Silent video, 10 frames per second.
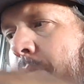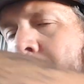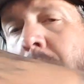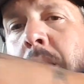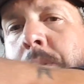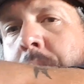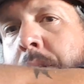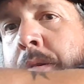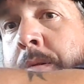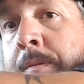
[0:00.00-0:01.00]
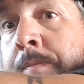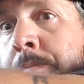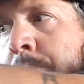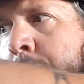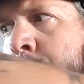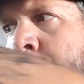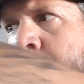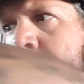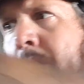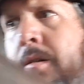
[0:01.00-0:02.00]
it's fairly limited.
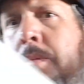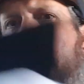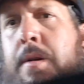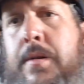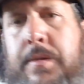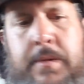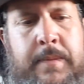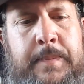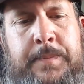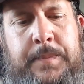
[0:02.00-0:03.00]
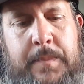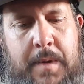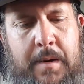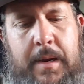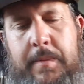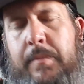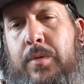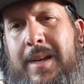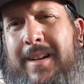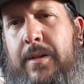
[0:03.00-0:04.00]
And it could be yours. All right, my
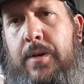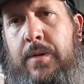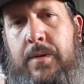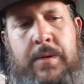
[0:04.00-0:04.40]
boy Hector.